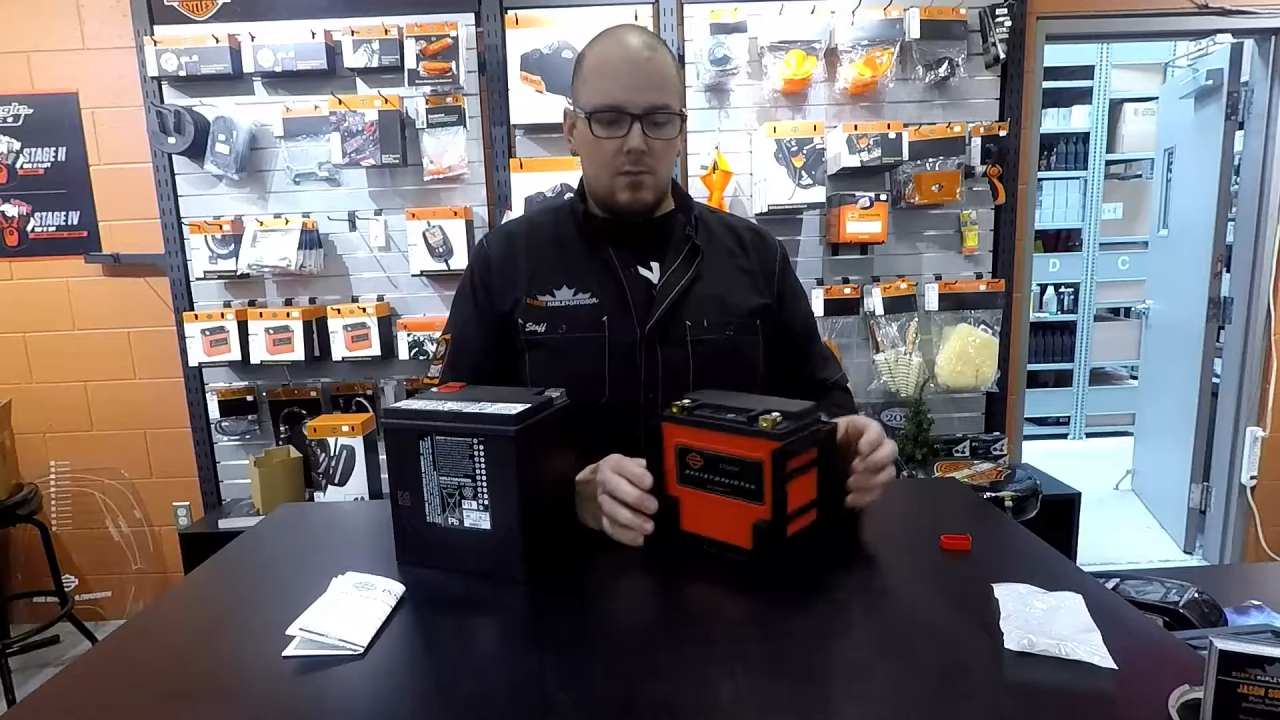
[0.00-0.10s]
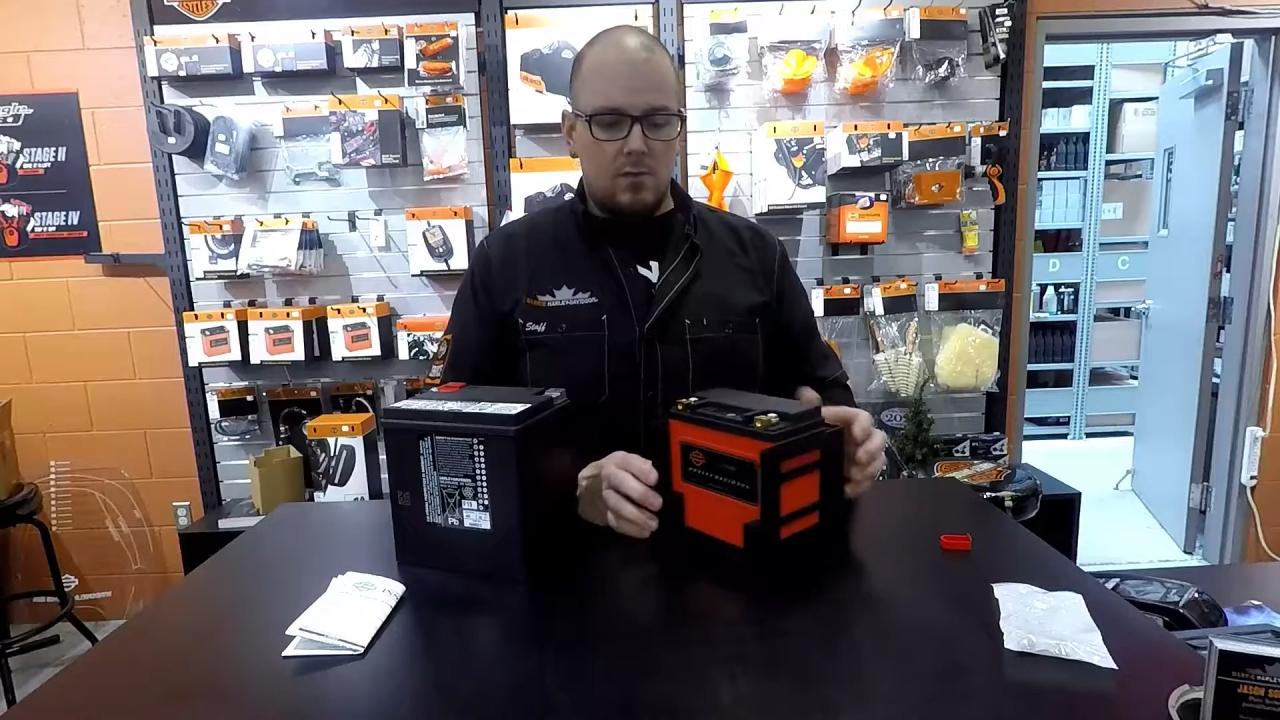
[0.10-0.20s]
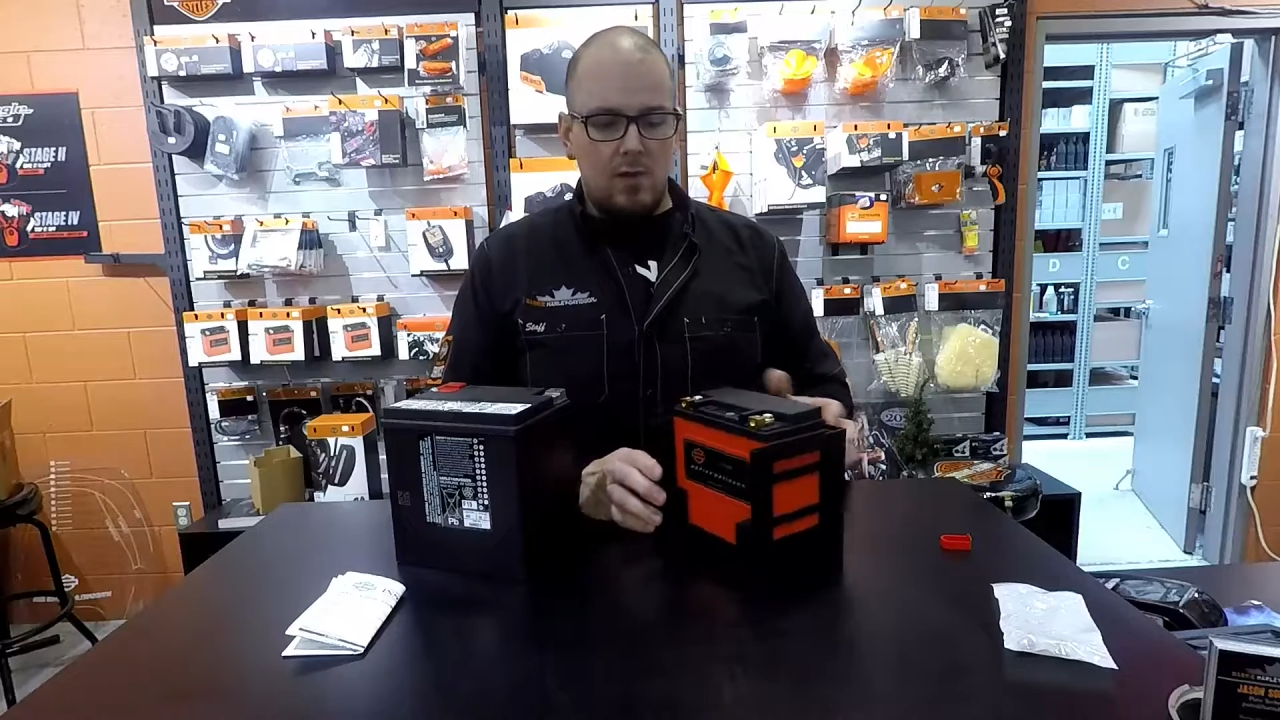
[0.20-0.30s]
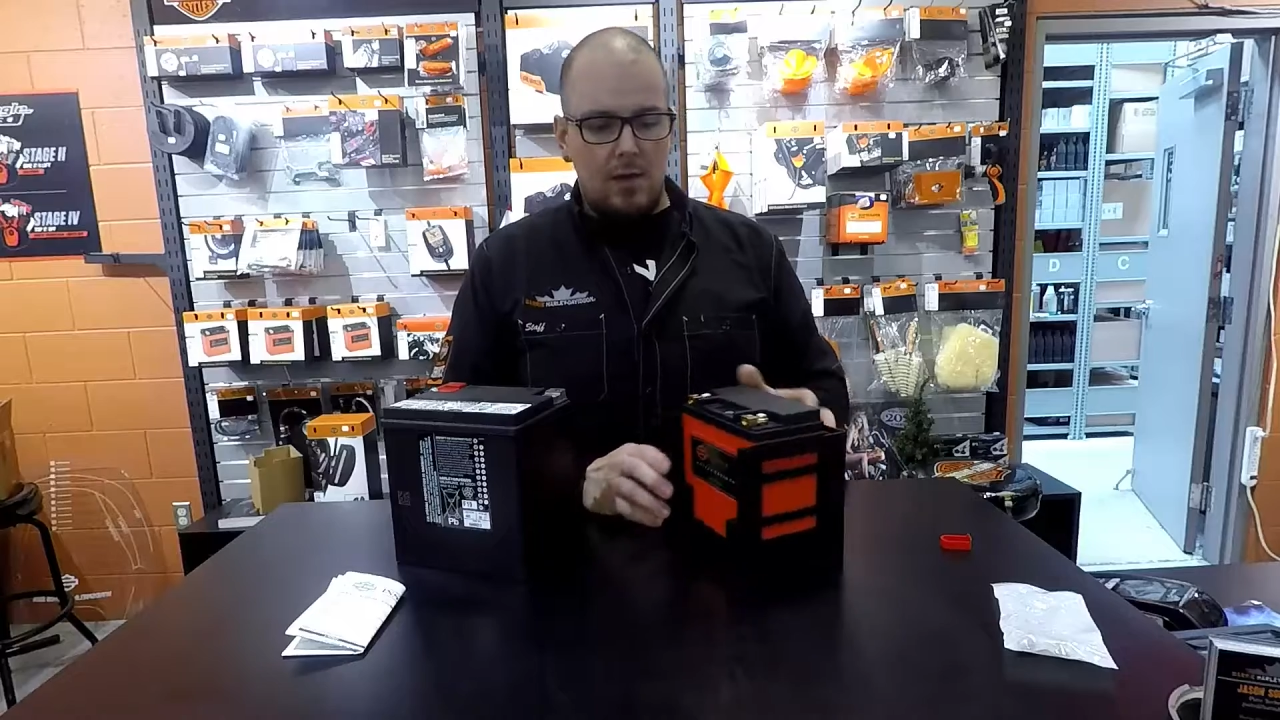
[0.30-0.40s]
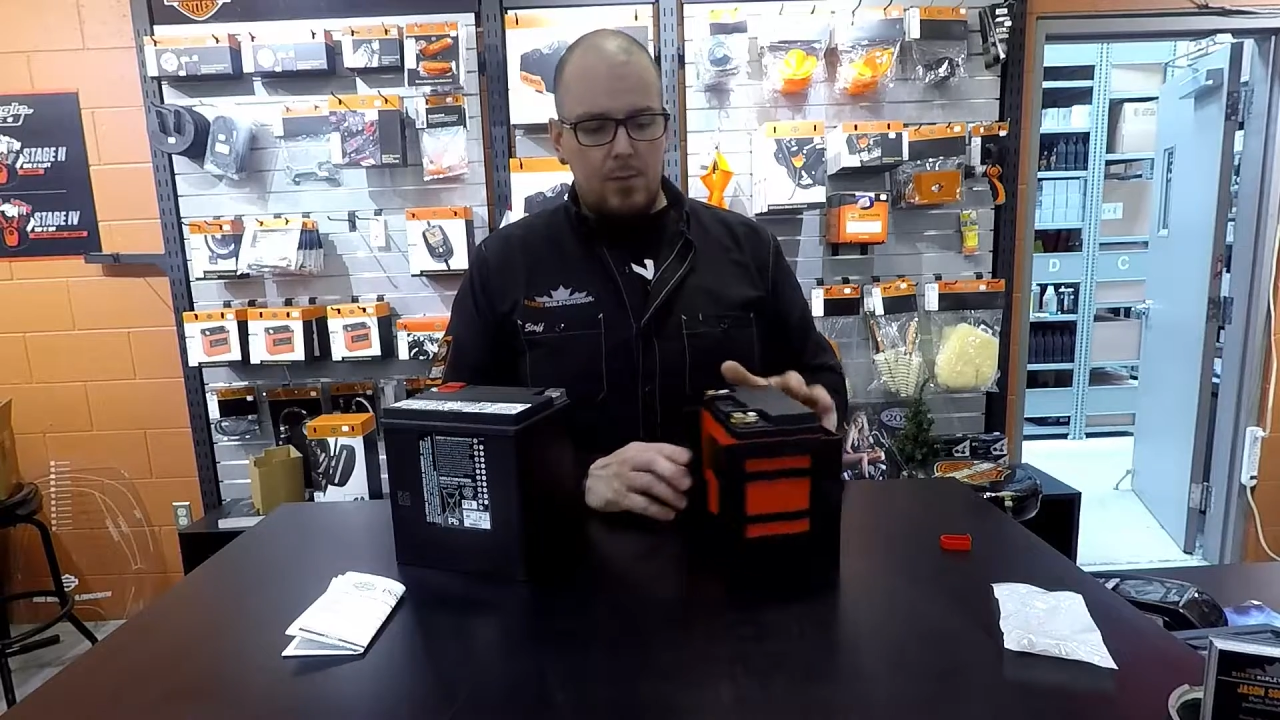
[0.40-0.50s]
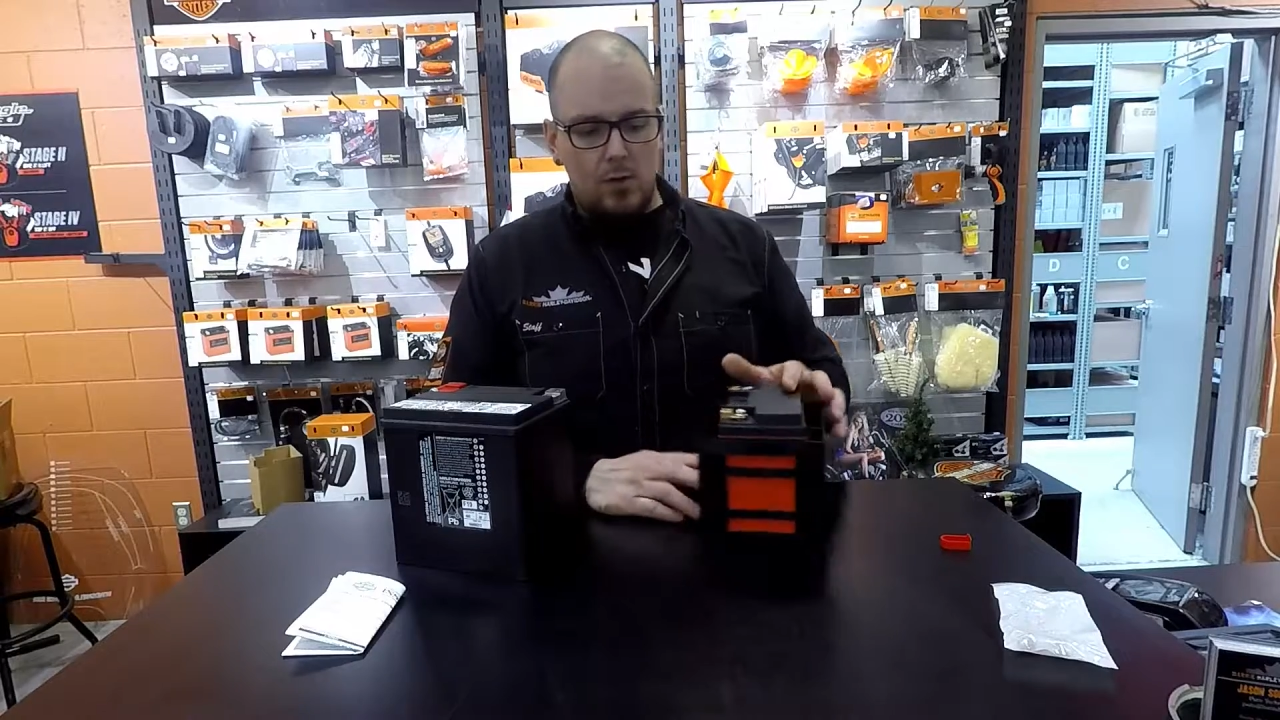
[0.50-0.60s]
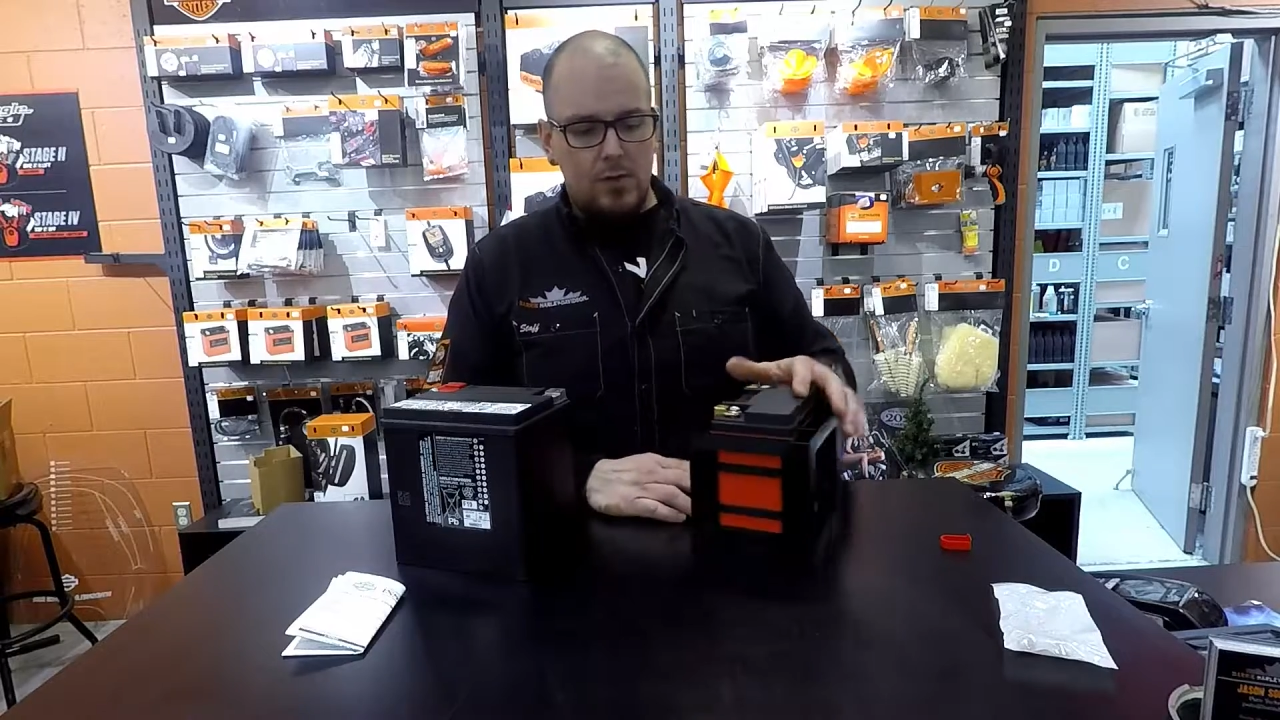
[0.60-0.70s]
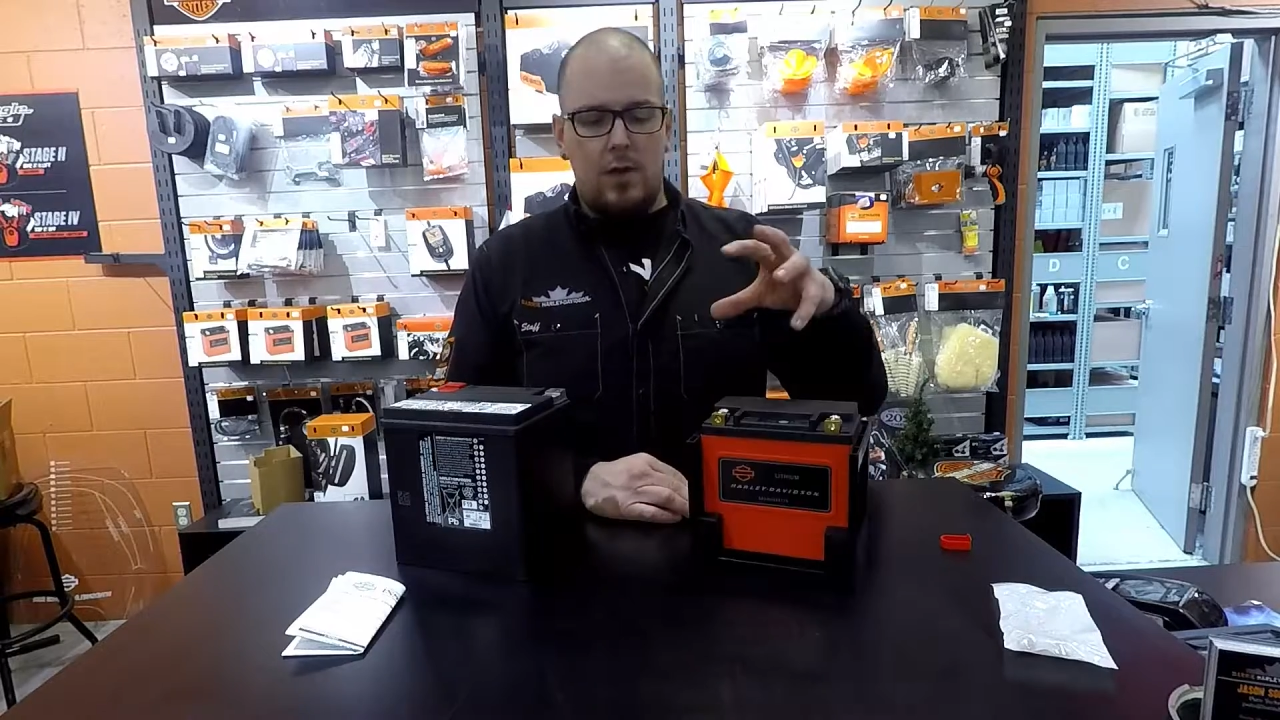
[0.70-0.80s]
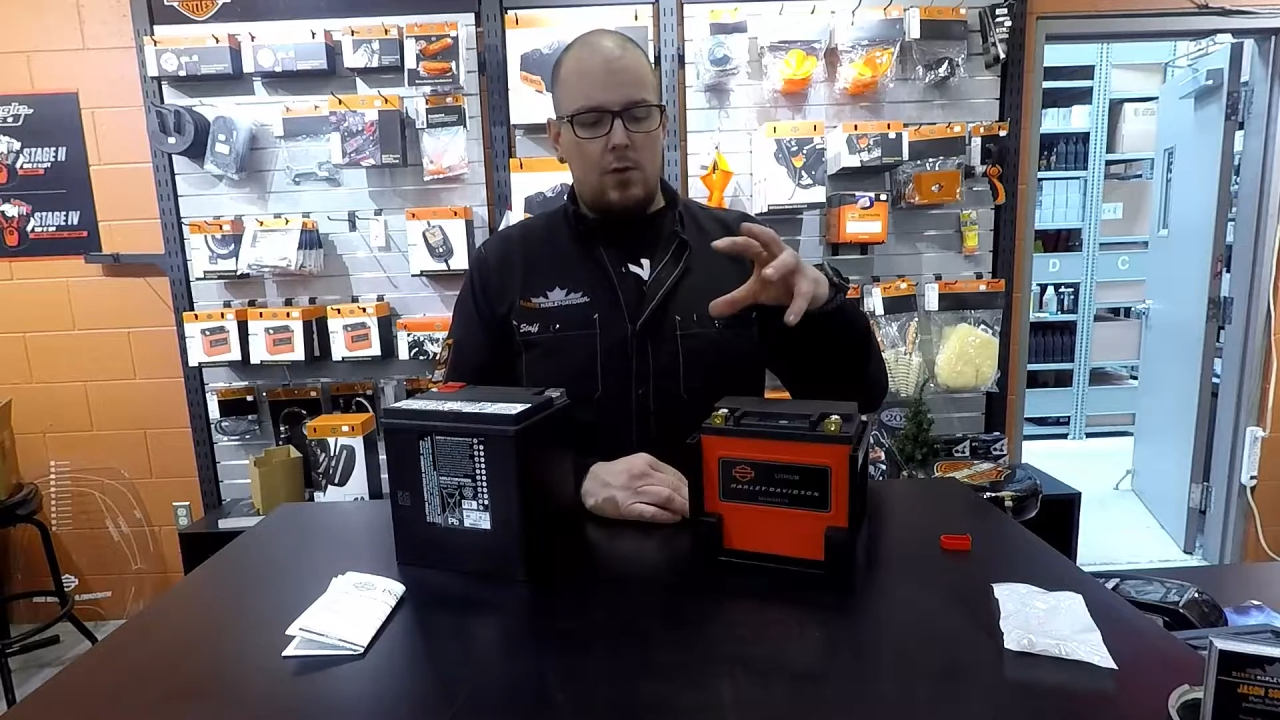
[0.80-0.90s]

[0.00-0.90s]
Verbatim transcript: to say about it.